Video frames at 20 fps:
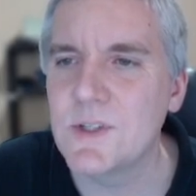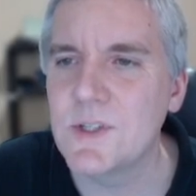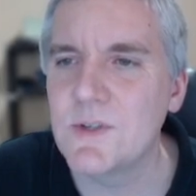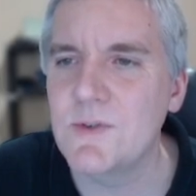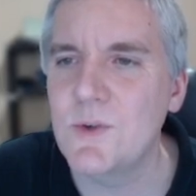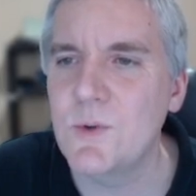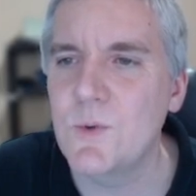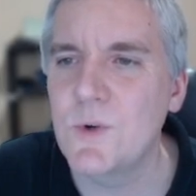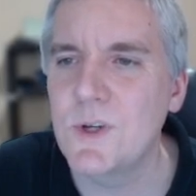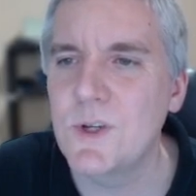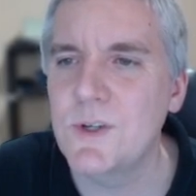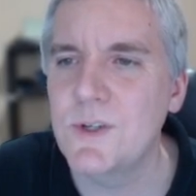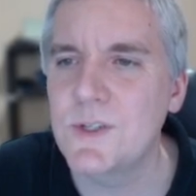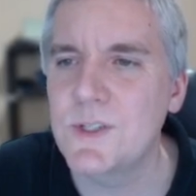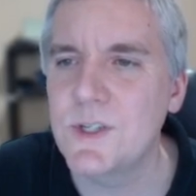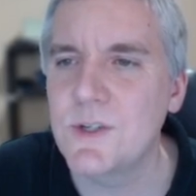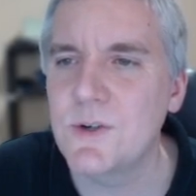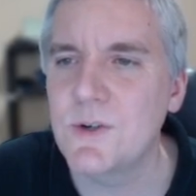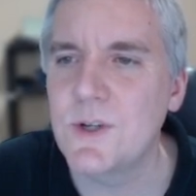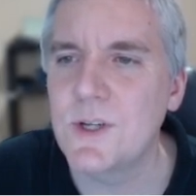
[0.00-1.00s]
So if you wanted to
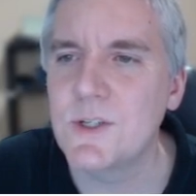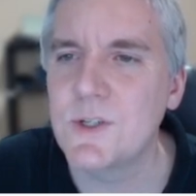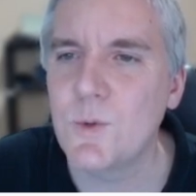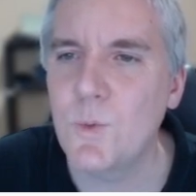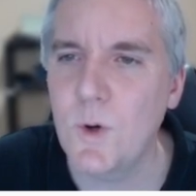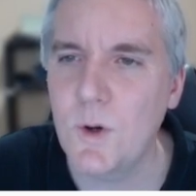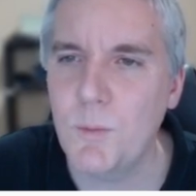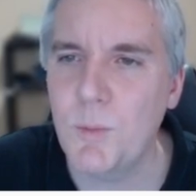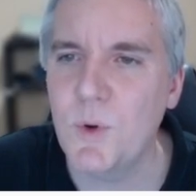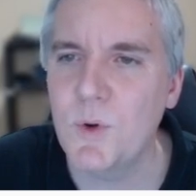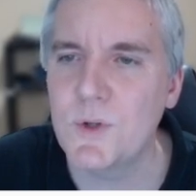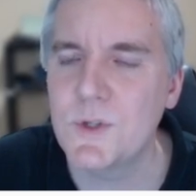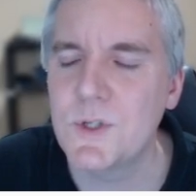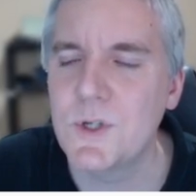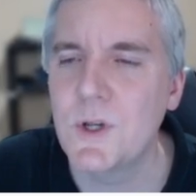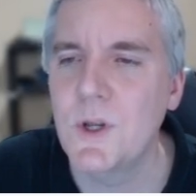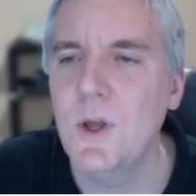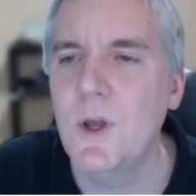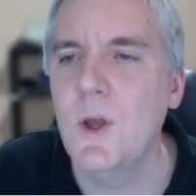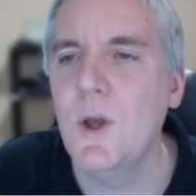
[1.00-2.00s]
synchronize QuickBooks
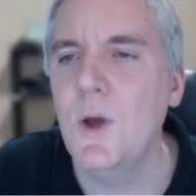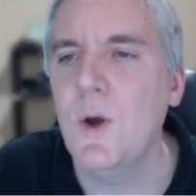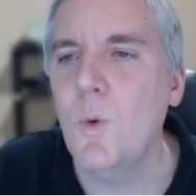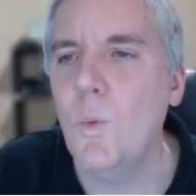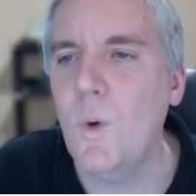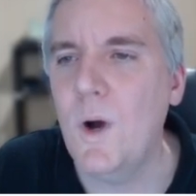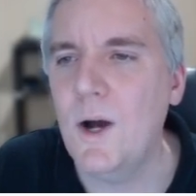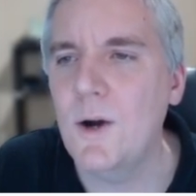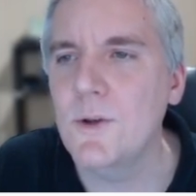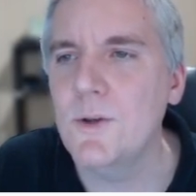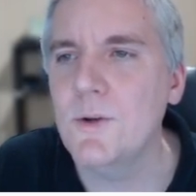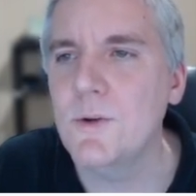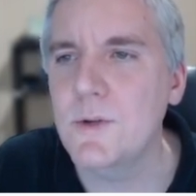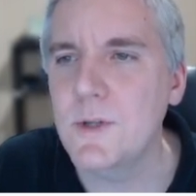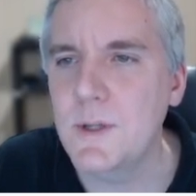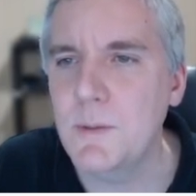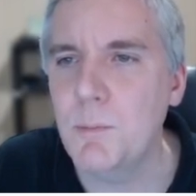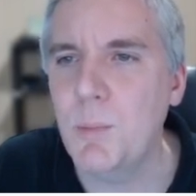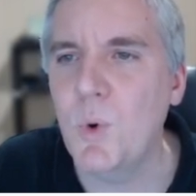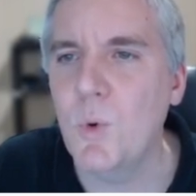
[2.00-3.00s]
while you're
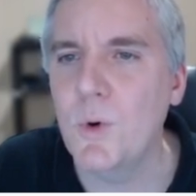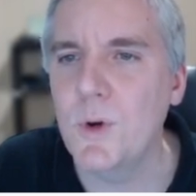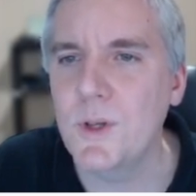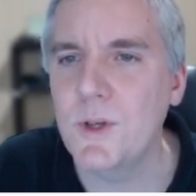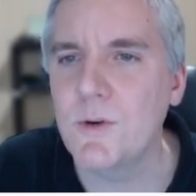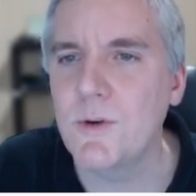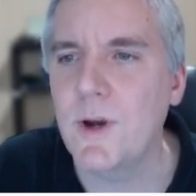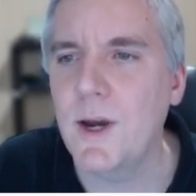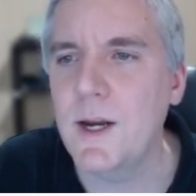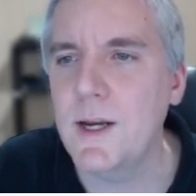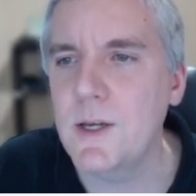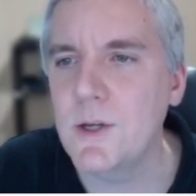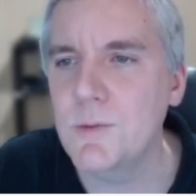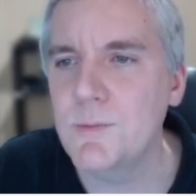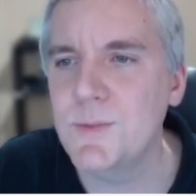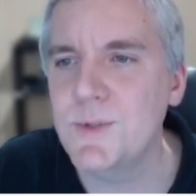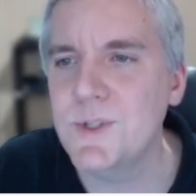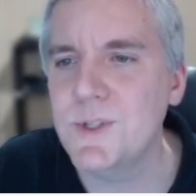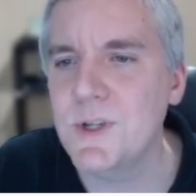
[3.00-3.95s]
importing your items,